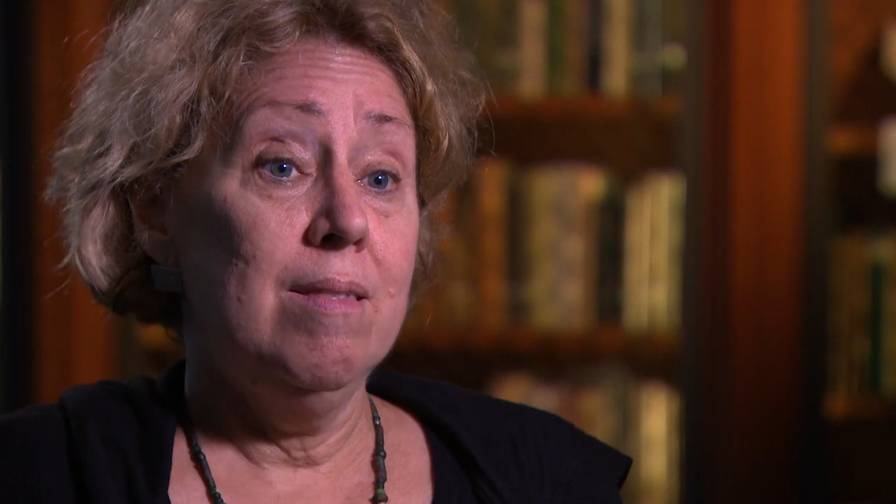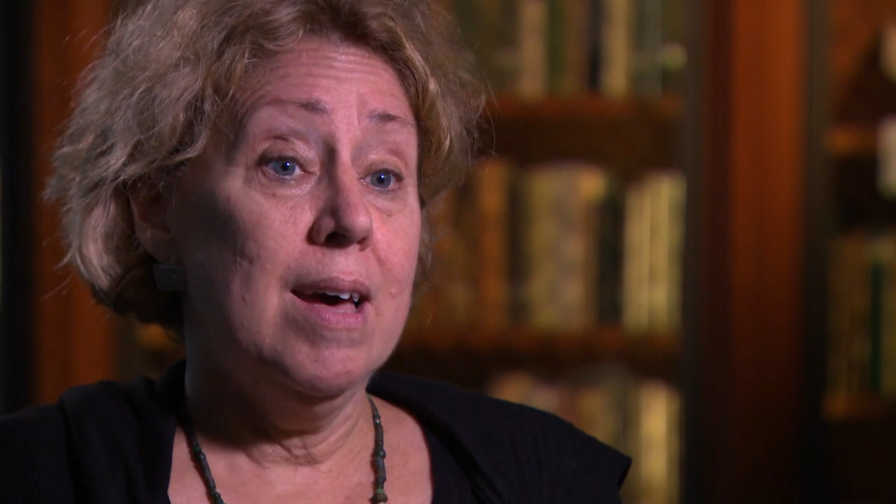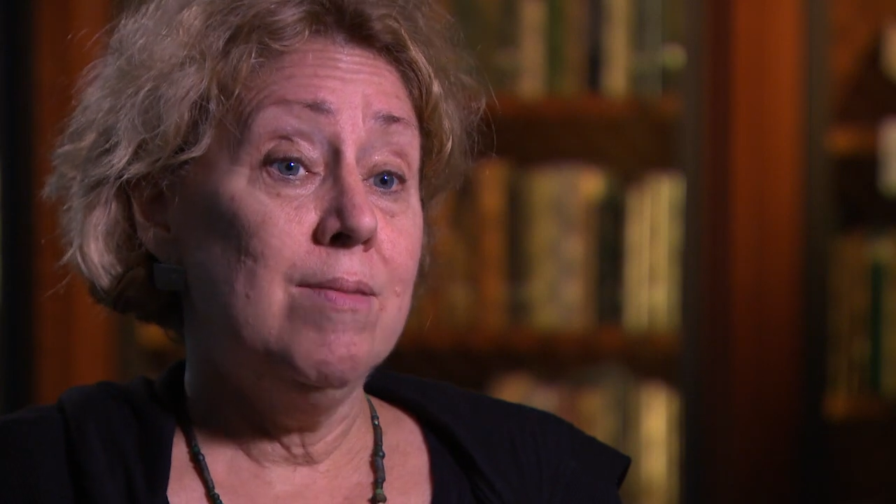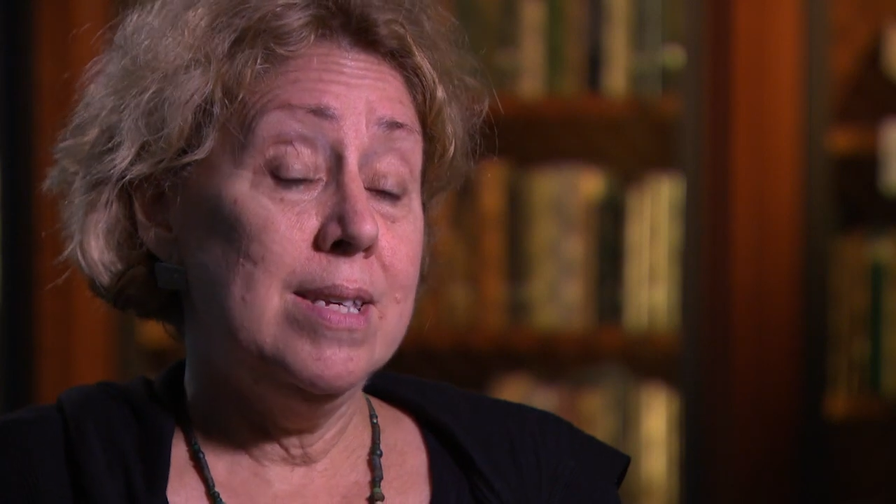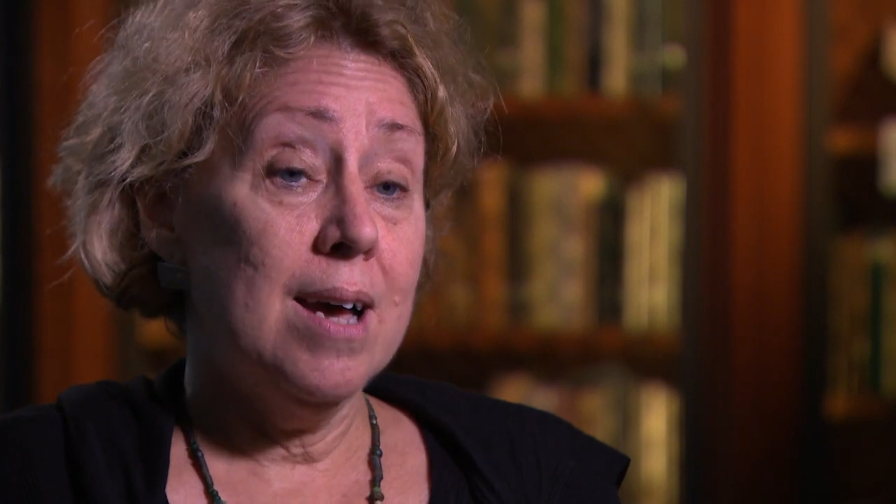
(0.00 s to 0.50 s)

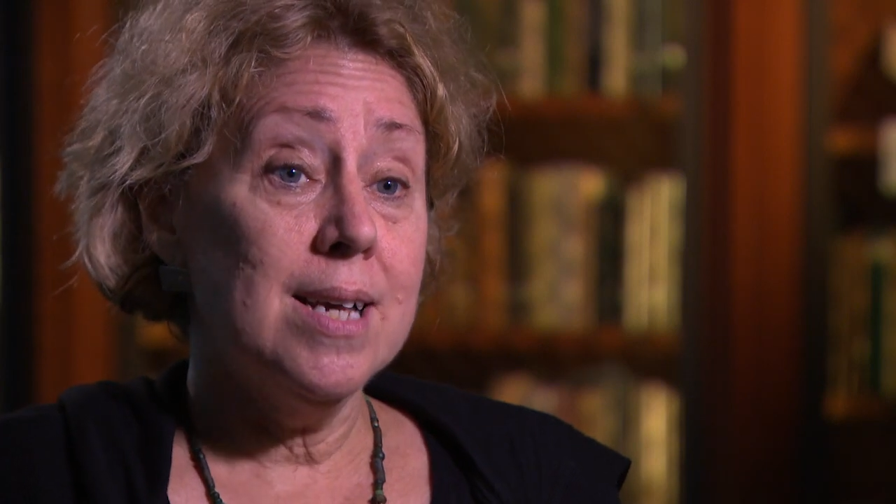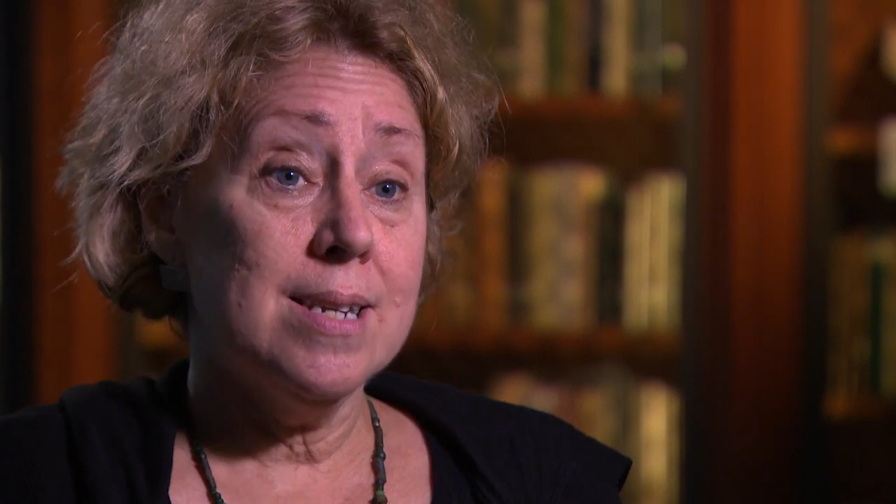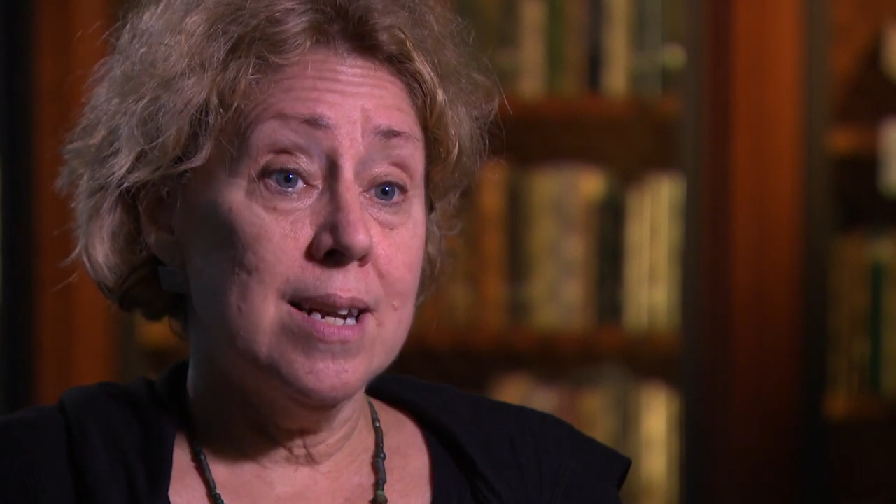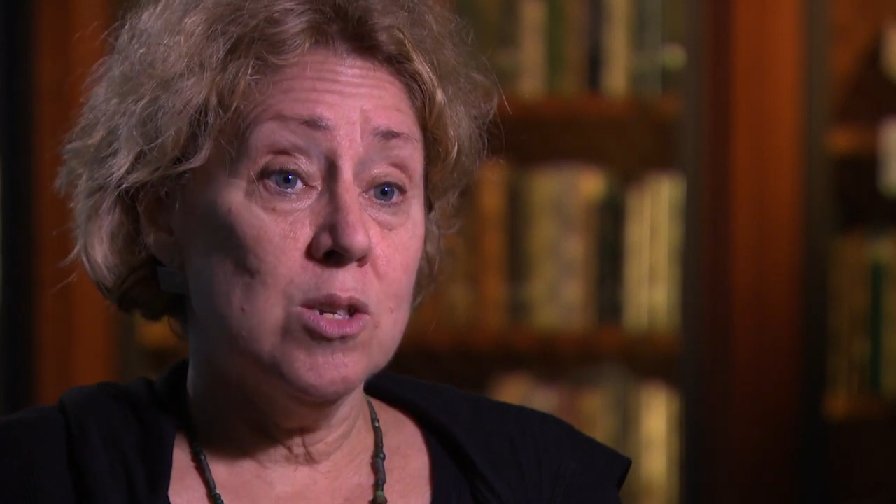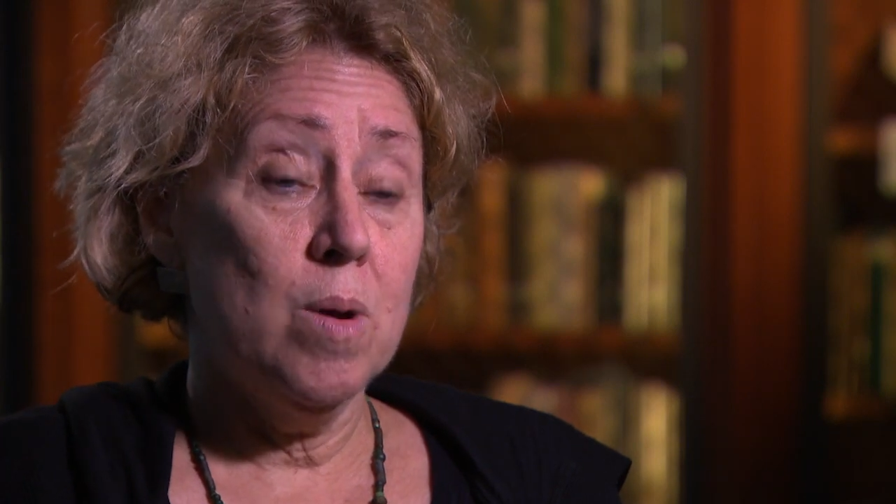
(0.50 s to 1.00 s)
that these
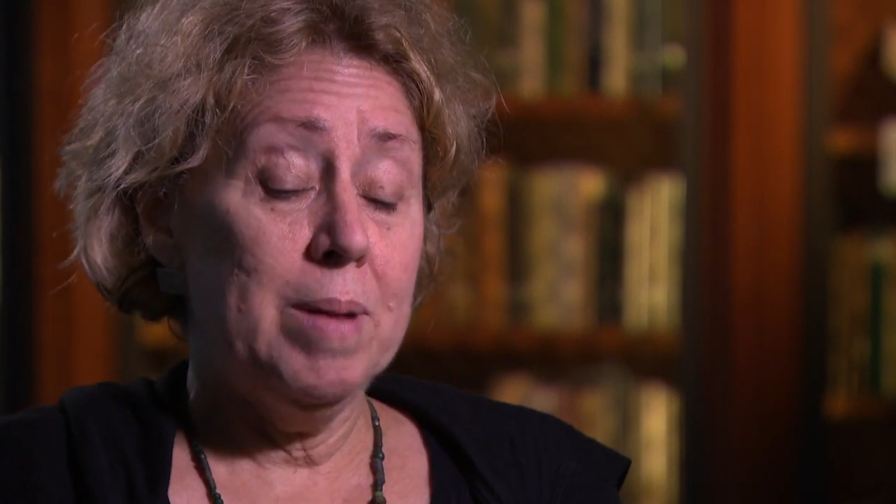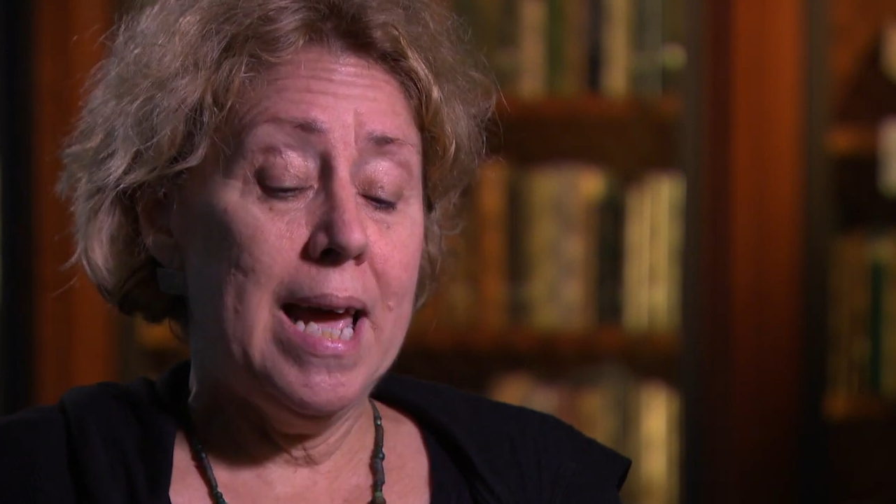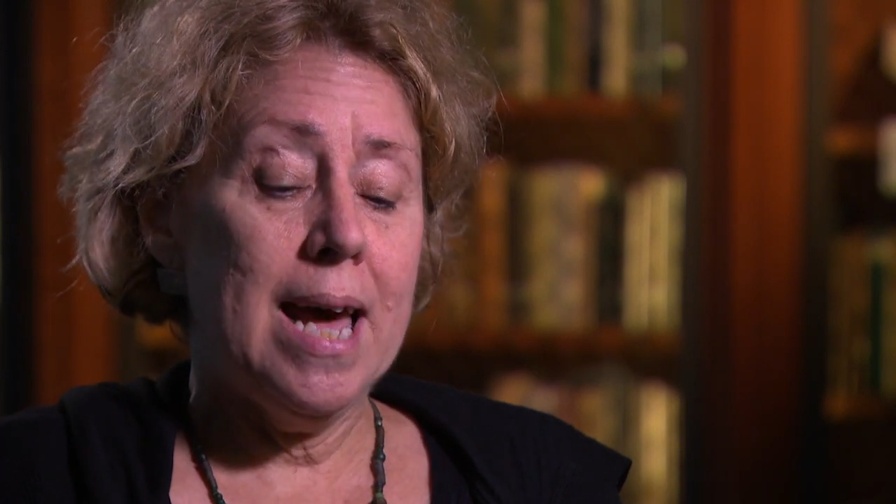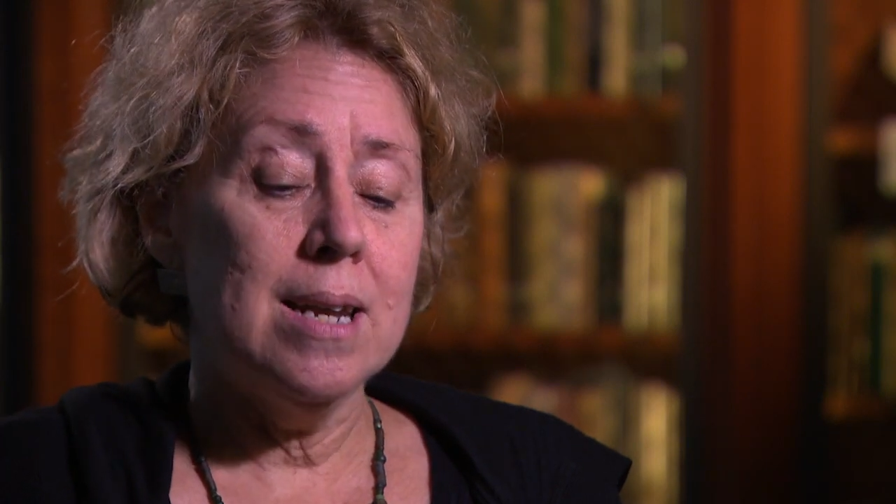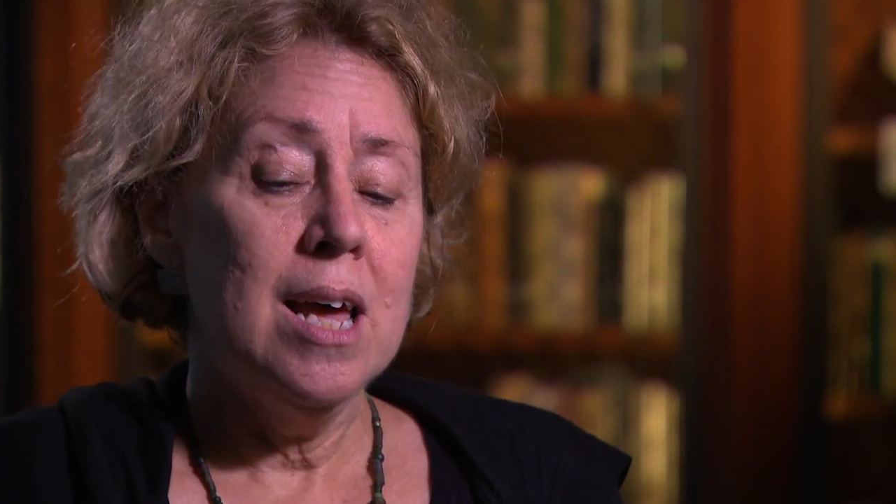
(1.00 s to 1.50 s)
high-status women
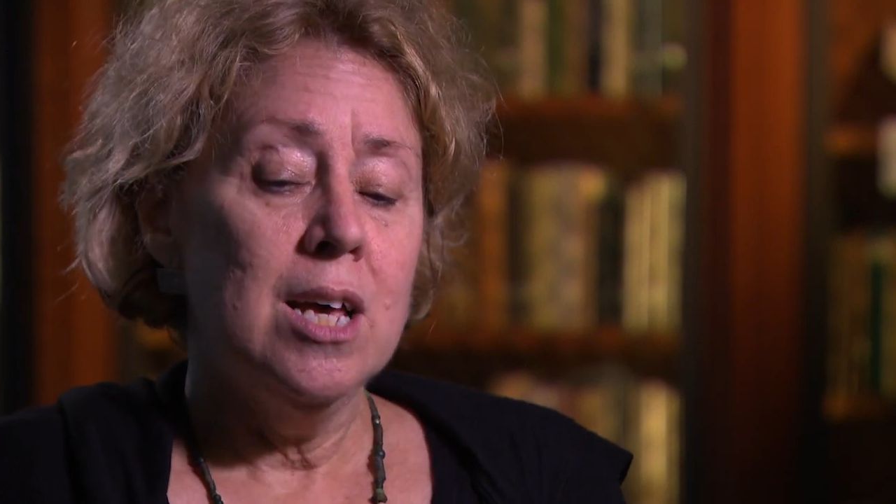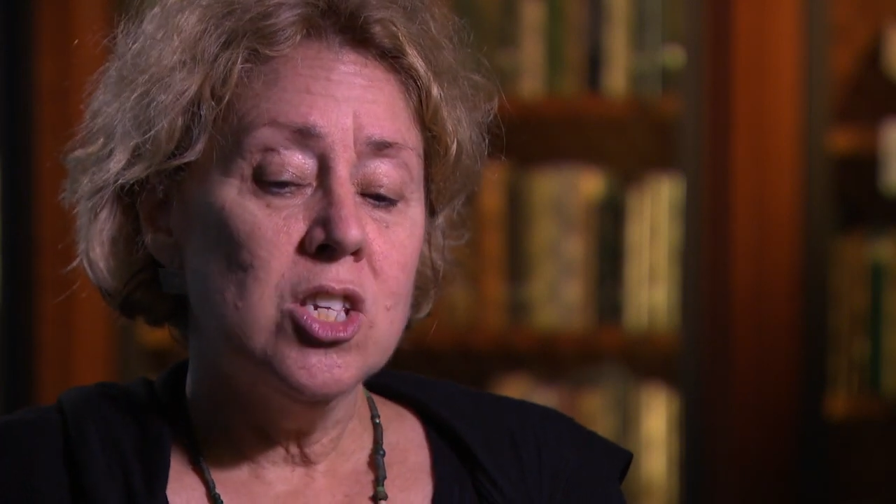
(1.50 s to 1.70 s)
had.